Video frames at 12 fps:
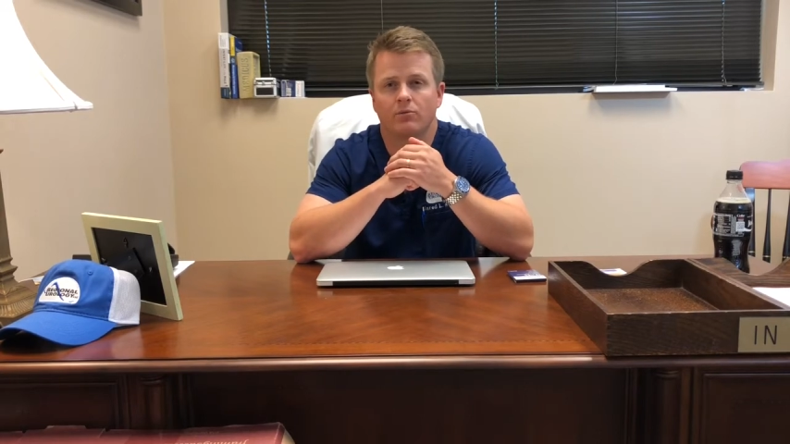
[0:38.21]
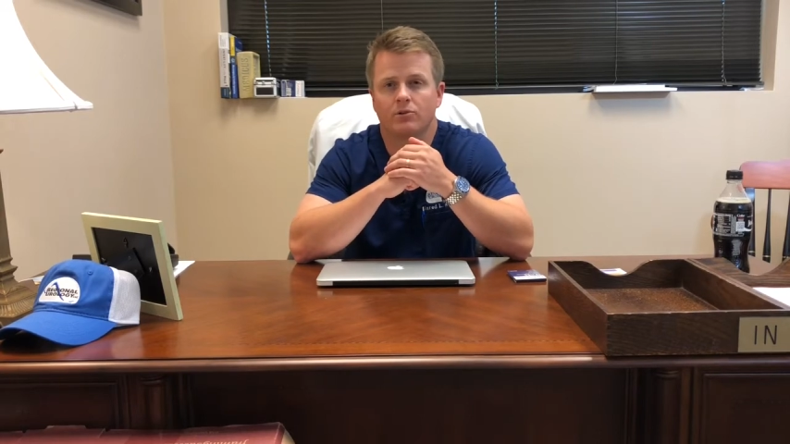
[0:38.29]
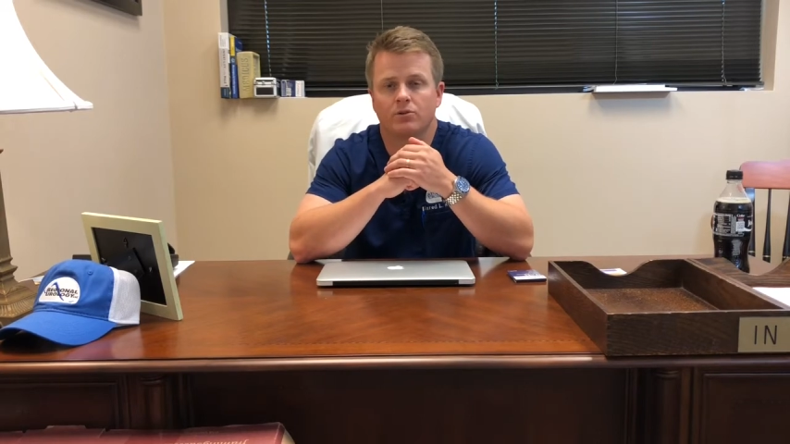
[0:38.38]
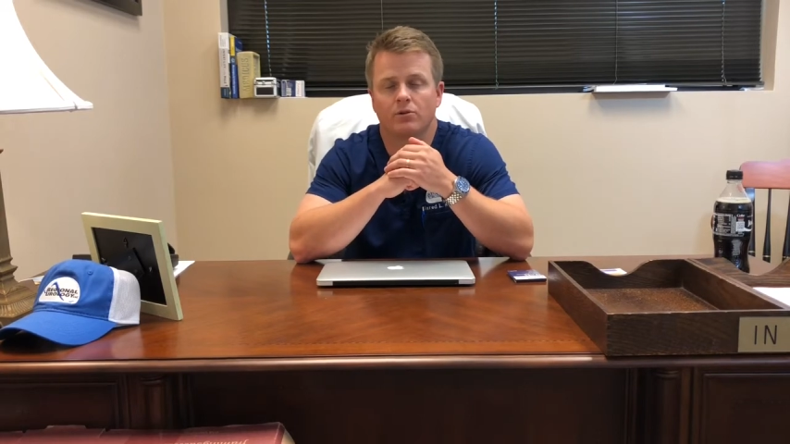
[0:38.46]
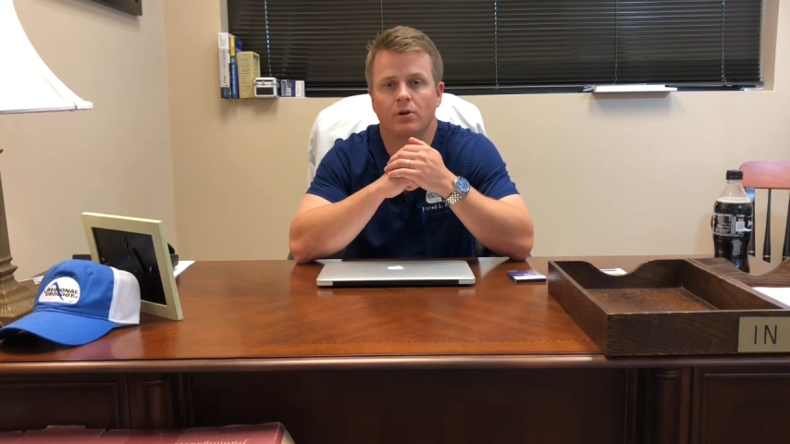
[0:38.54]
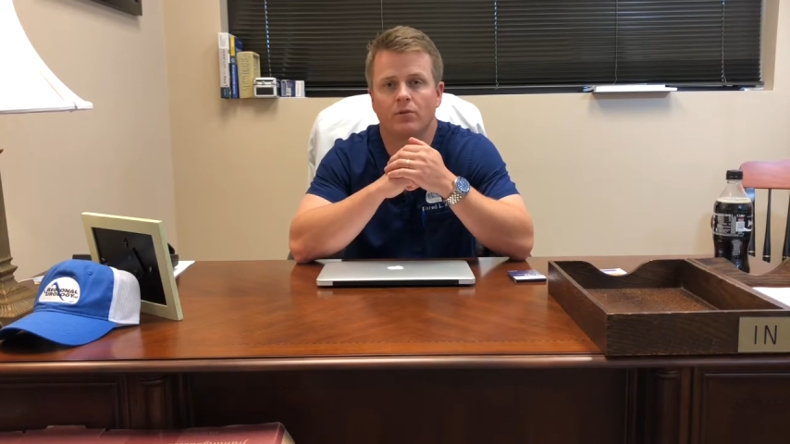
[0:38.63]

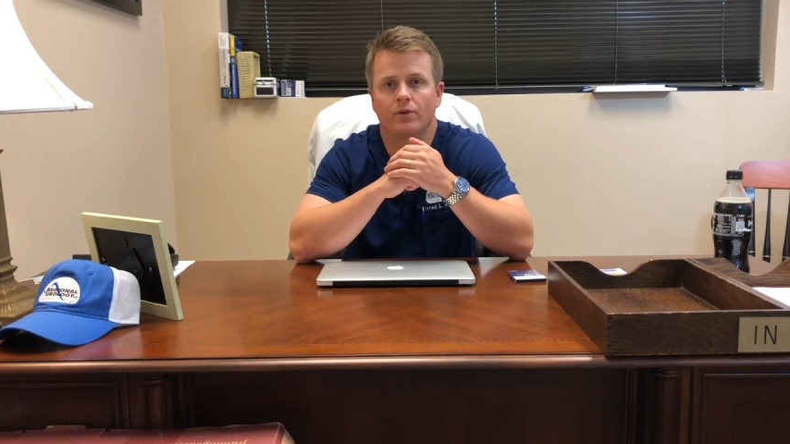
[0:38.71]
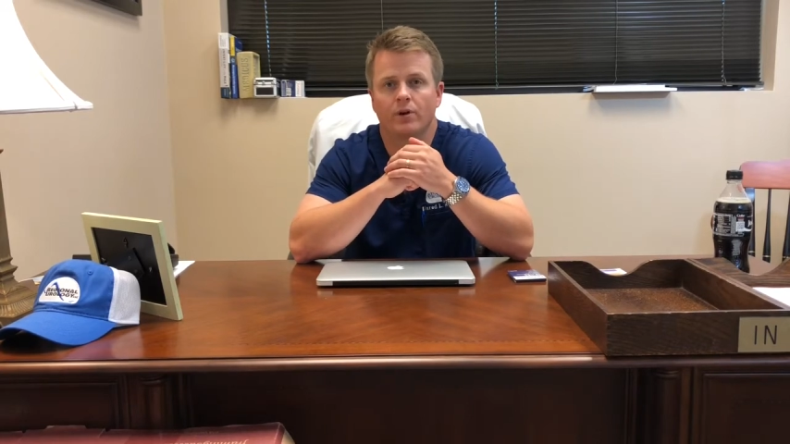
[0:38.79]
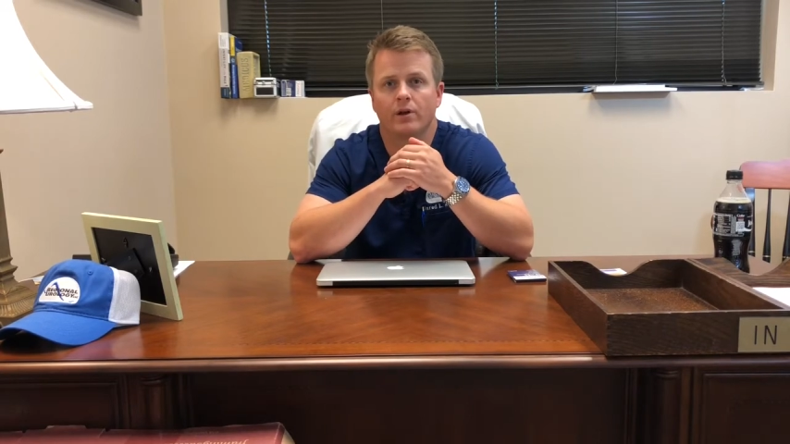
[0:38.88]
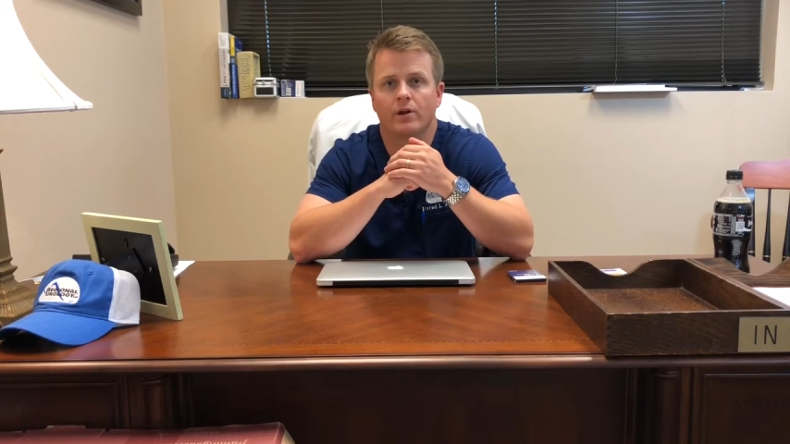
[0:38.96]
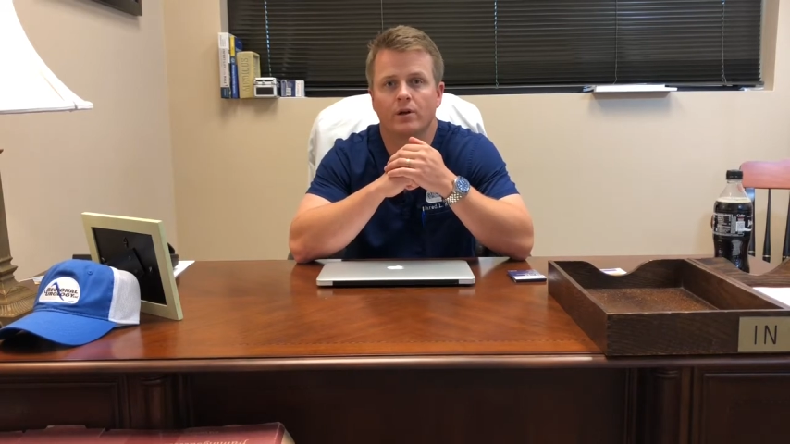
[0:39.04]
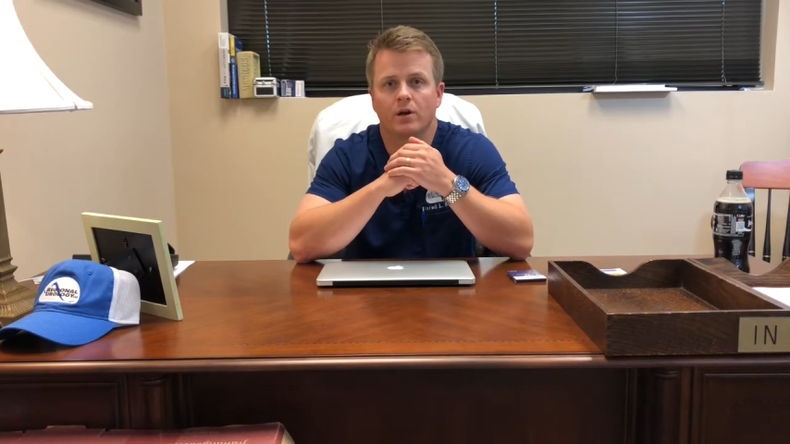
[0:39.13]
which are all
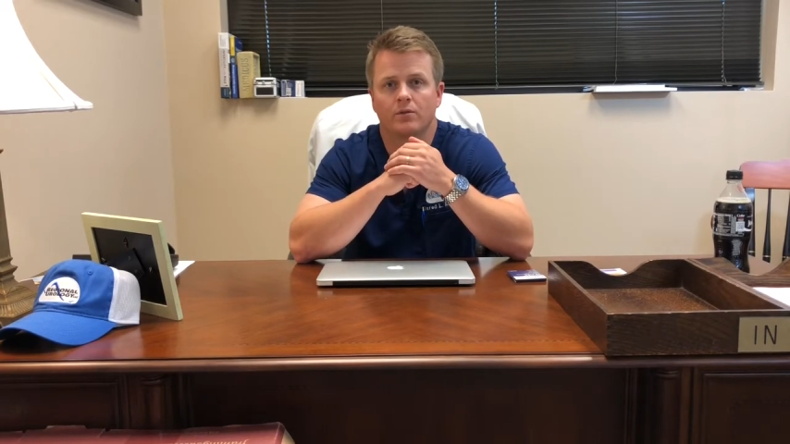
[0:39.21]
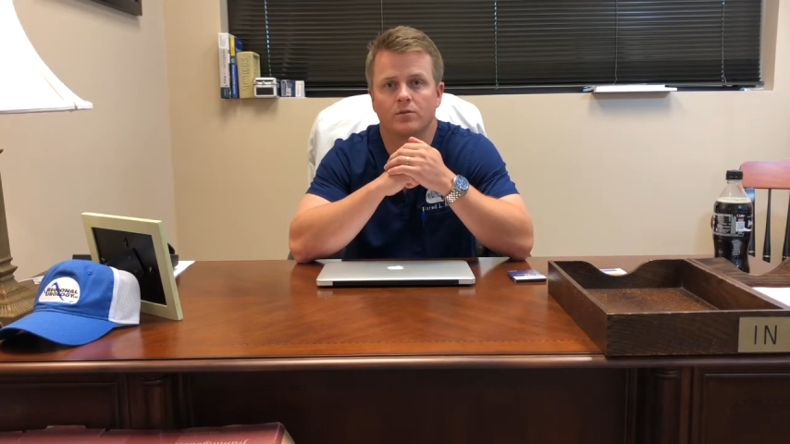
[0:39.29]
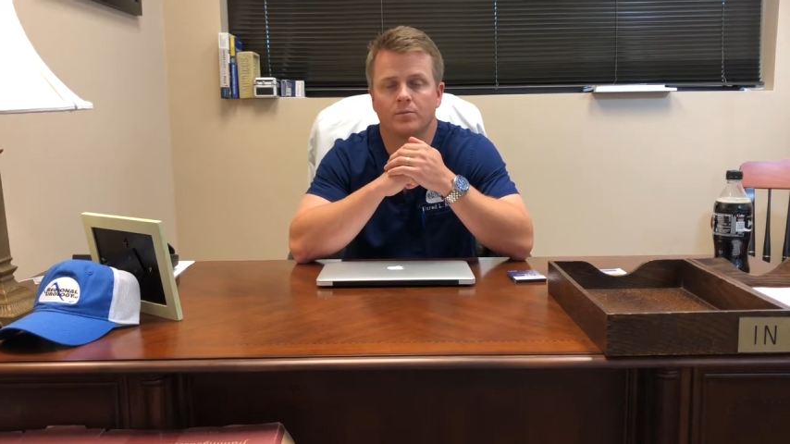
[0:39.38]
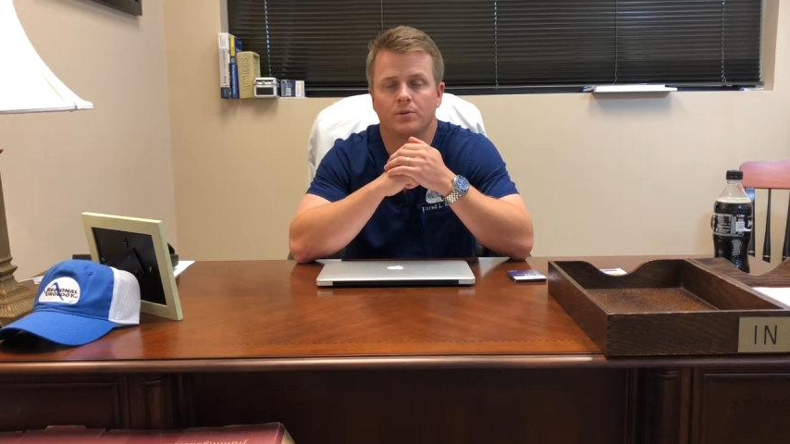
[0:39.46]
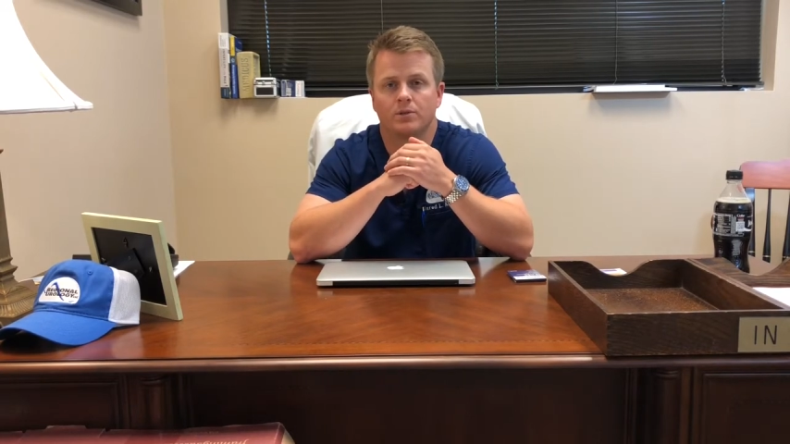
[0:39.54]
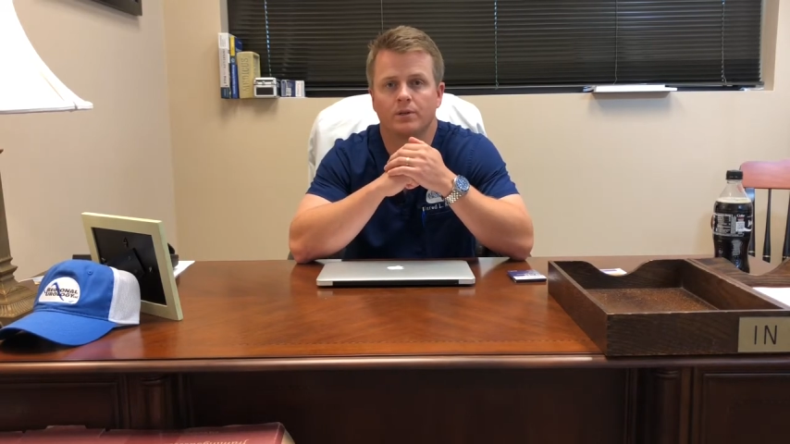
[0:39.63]
very
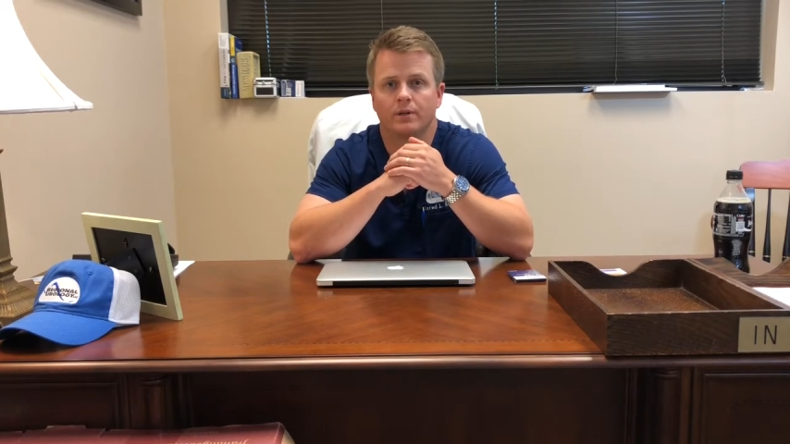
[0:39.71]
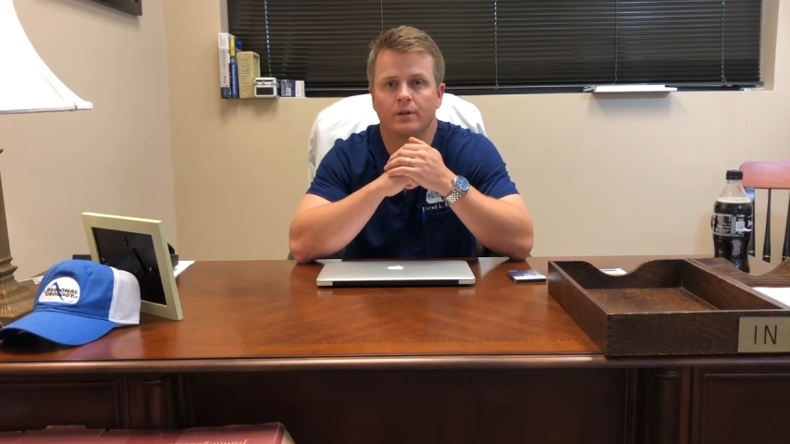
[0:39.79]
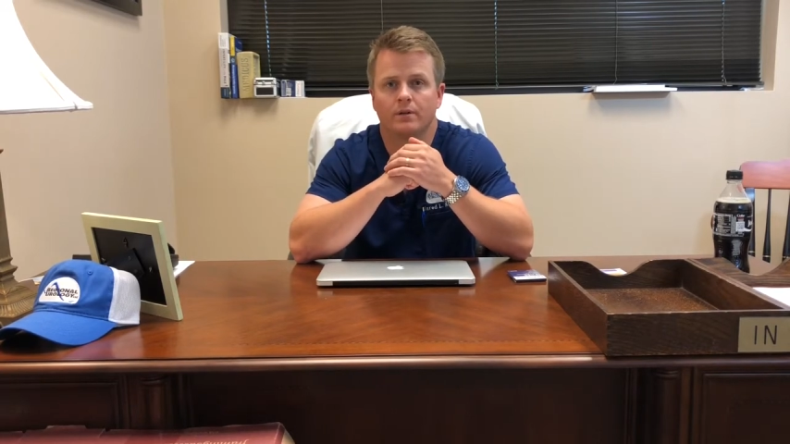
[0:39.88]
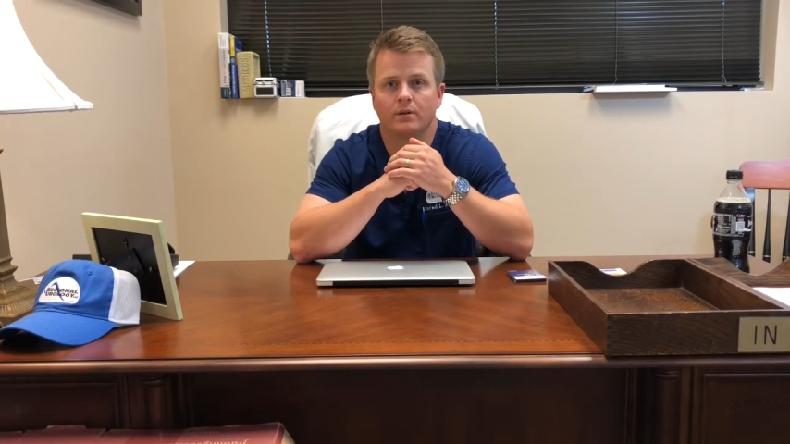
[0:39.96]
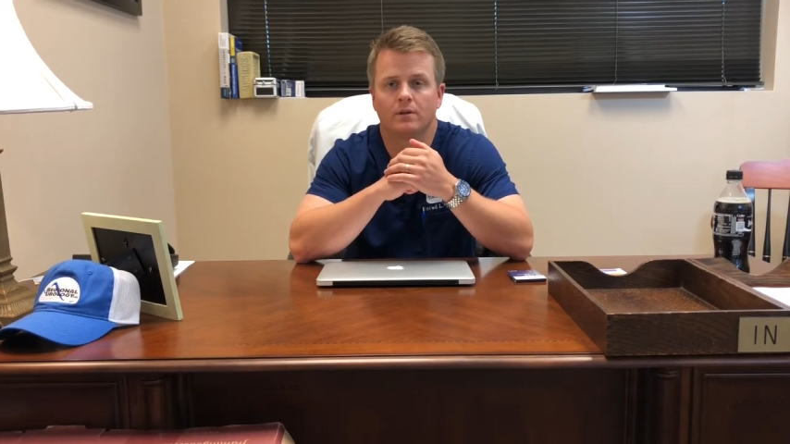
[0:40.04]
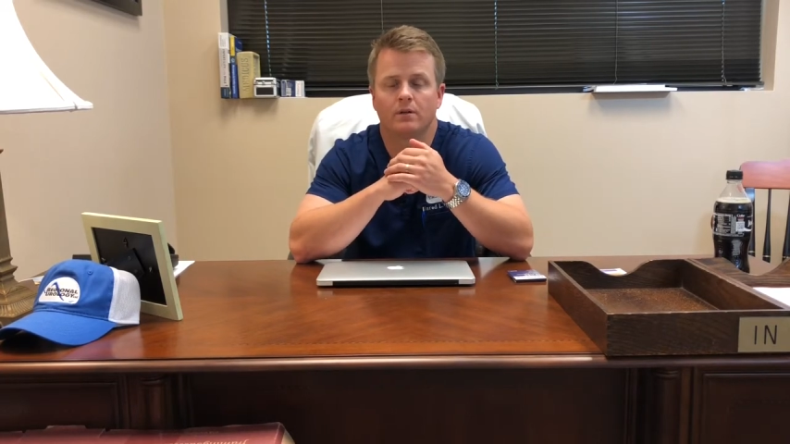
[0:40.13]
uncomfortable
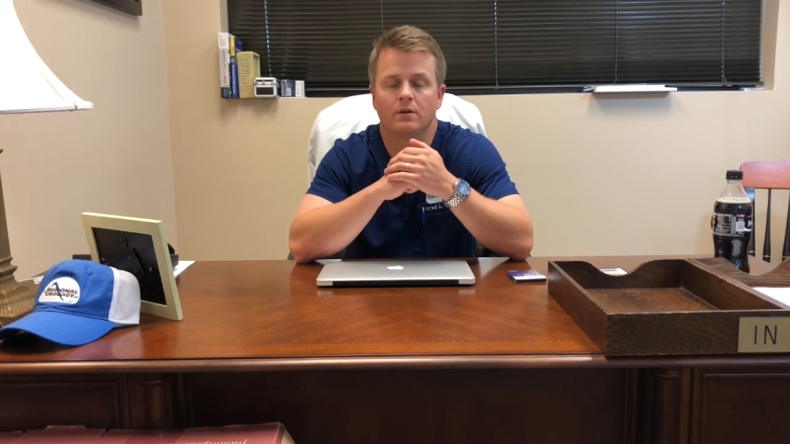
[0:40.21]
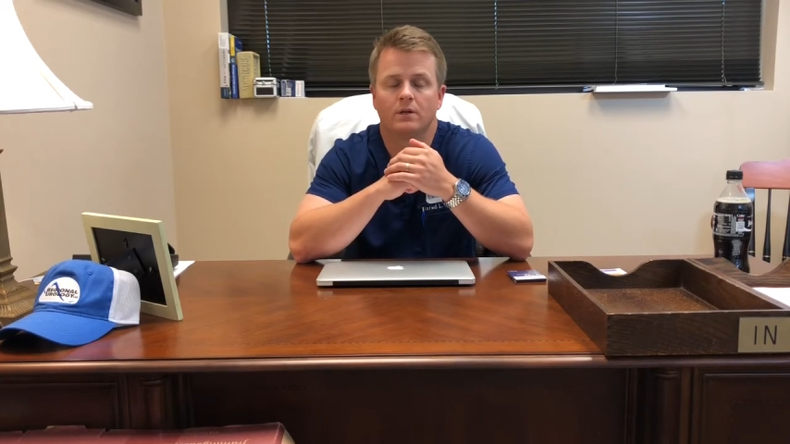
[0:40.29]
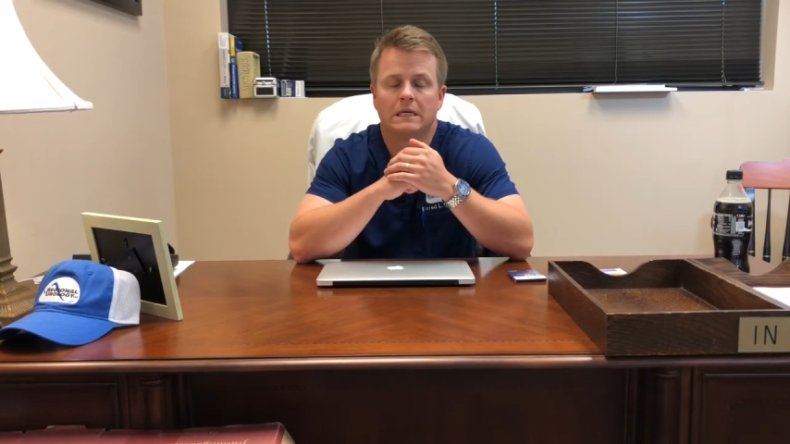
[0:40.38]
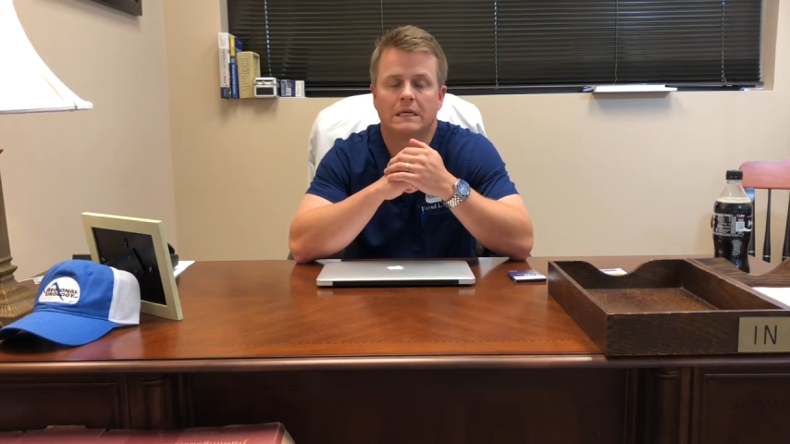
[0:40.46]
and uh,